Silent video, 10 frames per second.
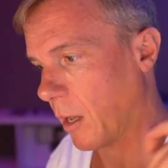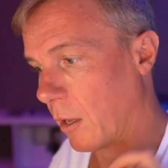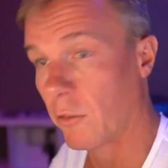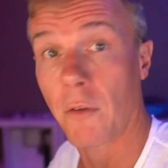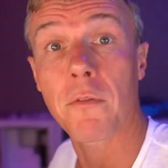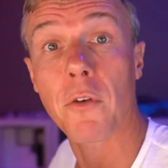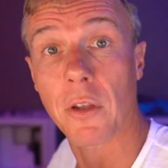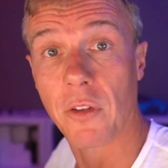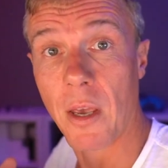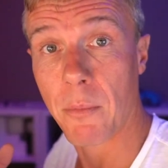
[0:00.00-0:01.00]
So, for
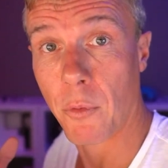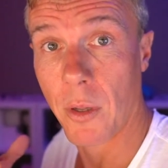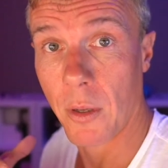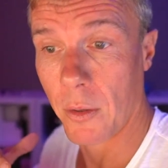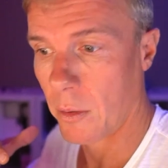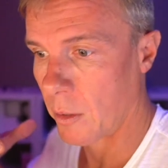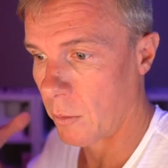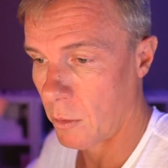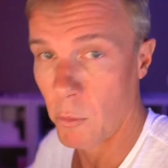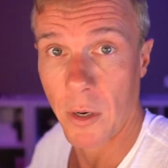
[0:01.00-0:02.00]
example,
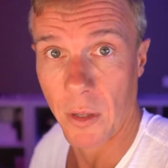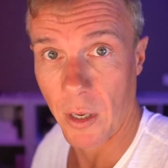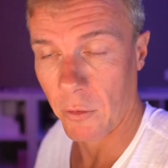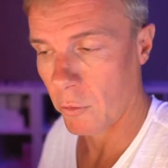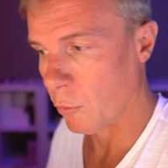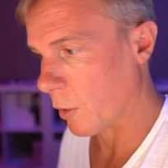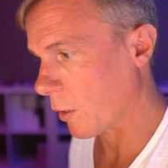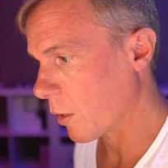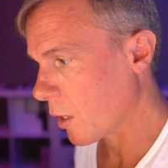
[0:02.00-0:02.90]
the one in the guest toilet,